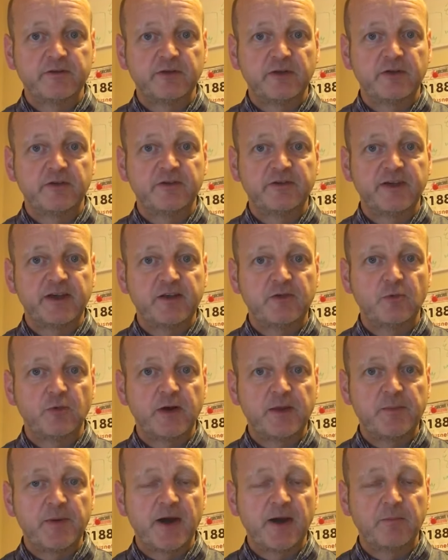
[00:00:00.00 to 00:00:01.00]
So you stake
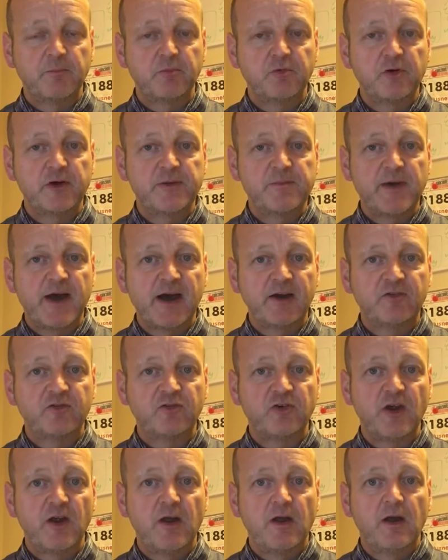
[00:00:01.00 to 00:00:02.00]
twenty pound
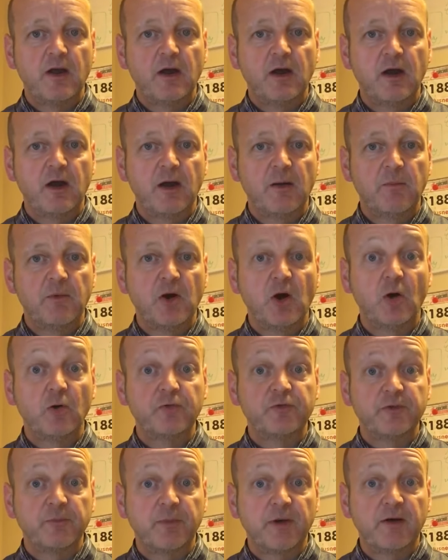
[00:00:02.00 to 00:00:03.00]
pre-match, um,
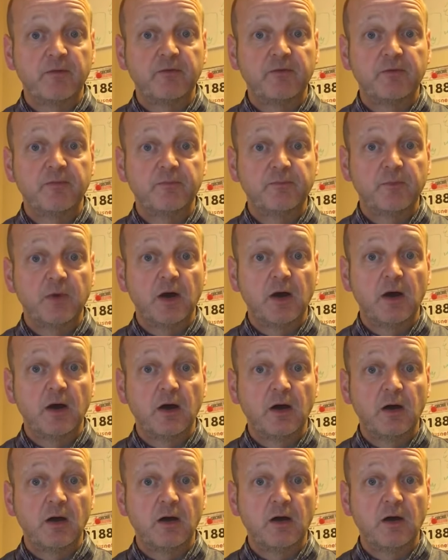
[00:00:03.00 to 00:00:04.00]
odds above,
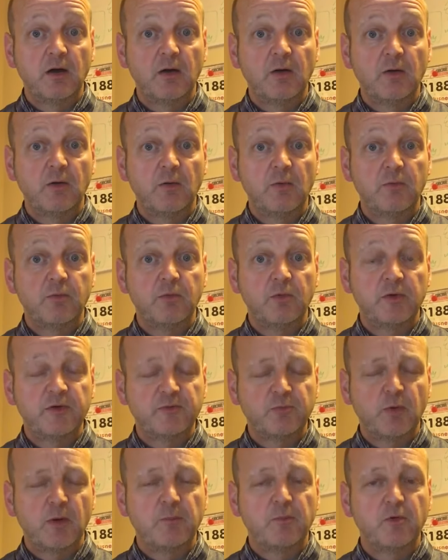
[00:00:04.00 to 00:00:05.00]
uh,
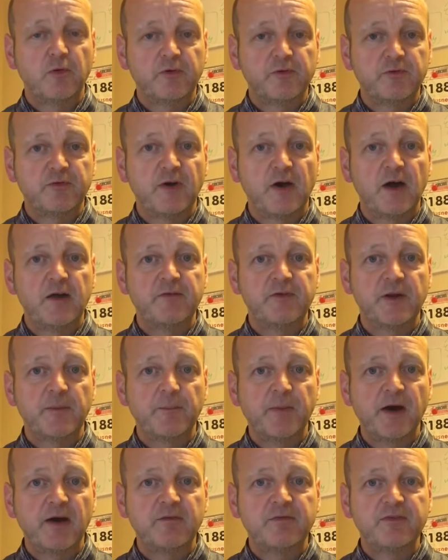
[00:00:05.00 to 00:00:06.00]
it's one point five and
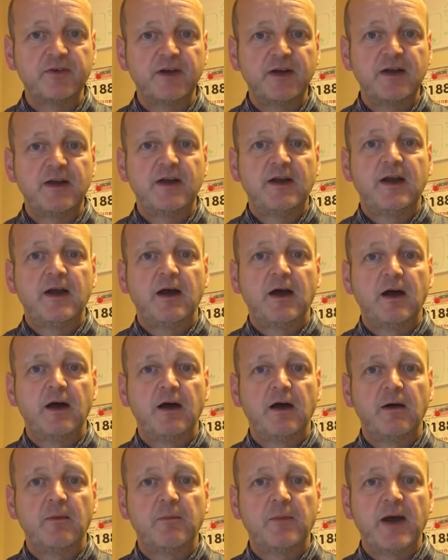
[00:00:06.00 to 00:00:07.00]
above,
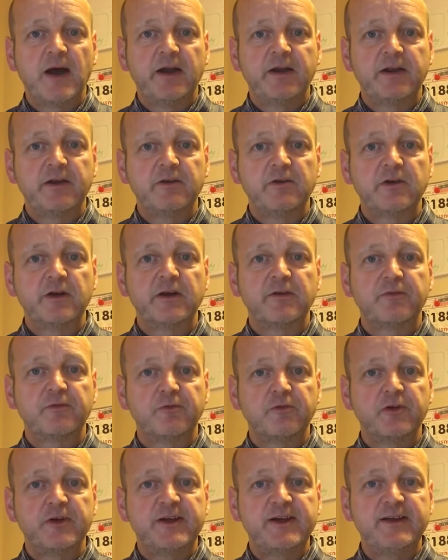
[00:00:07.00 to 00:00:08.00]
um, and then you get a
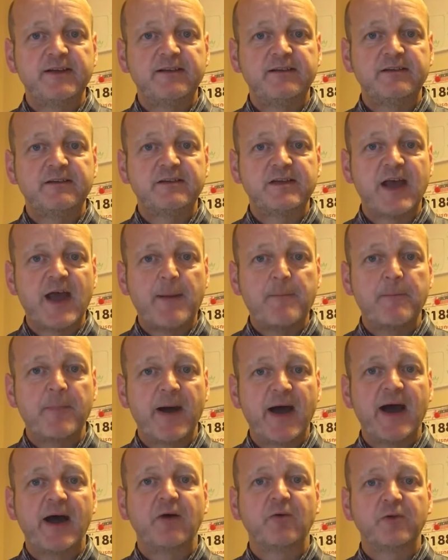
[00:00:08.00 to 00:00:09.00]
free ten
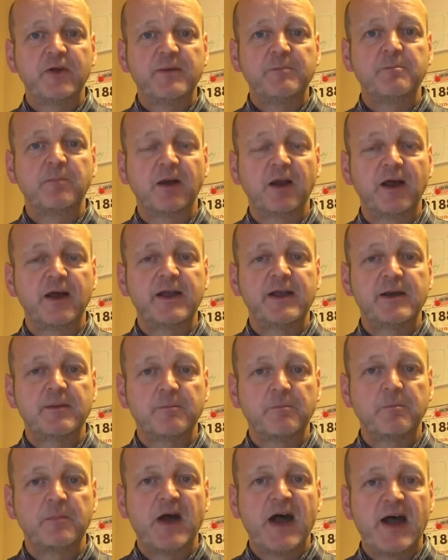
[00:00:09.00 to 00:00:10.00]
pound in-play
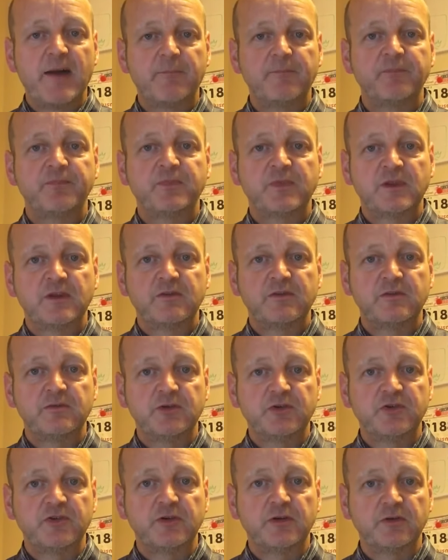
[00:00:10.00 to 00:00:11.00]
bet, to
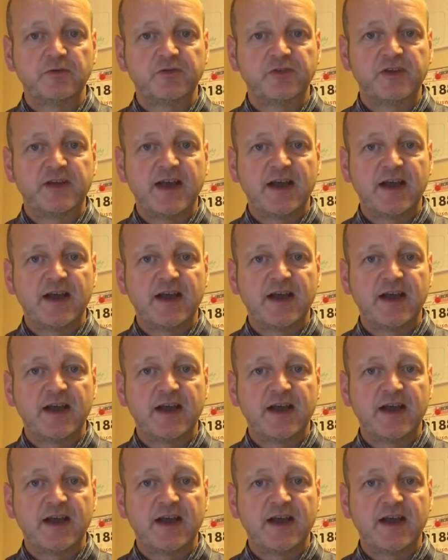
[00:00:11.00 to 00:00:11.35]
which you can obviously